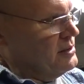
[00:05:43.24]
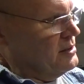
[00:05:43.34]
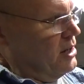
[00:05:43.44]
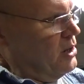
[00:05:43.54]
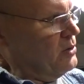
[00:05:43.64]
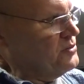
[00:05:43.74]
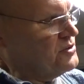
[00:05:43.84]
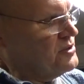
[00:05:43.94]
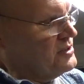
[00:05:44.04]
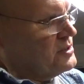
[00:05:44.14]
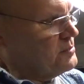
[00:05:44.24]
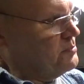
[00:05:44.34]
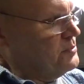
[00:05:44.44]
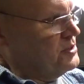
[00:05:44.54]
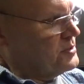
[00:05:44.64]
holds
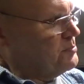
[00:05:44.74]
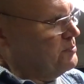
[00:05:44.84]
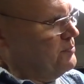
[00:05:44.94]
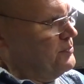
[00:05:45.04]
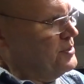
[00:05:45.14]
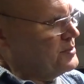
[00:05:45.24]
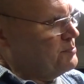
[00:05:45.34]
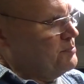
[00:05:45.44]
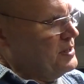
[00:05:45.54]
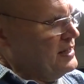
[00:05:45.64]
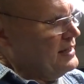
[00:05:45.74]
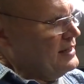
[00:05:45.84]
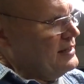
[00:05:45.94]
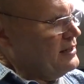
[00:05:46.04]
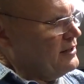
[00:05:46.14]
this pin
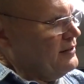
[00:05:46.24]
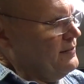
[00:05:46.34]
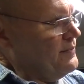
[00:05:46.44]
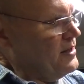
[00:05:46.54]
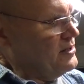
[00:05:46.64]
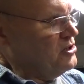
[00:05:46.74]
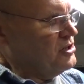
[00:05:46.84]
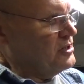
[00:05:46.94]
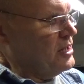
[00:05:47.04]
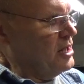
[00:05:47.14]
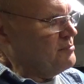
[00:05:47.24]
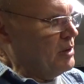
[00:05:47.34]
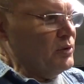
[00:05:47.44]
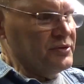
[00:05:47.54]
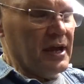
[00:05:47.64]
in here, and you can
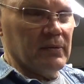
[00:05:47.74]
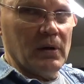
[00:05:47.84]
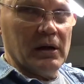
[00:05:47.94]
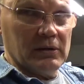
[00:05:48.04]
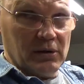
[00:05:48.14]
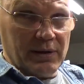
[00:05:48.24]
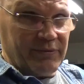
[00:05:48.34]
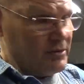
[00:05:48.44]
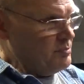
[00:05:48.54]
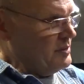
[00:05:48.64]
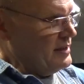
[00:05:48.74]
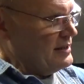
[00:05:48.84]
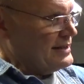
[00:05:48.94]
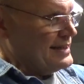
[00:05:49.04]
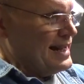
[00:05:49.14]
unbolt that rocker arm for the
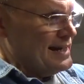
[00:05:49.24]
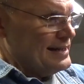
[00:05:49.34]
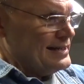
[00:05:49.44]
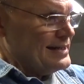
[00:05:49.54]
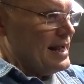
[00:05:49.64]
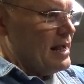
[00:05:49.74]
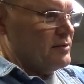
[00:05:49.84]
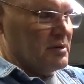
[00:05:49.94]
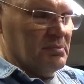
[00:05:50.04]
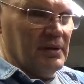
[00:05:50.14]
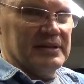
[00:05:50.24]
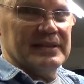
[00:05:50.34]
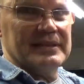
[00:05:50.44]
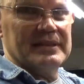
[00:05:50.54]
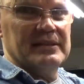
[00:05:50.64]
pin and slide this out and replace
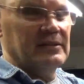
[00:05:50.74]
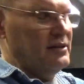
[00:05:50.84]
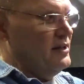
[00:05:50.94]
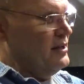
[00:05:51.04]
the seal.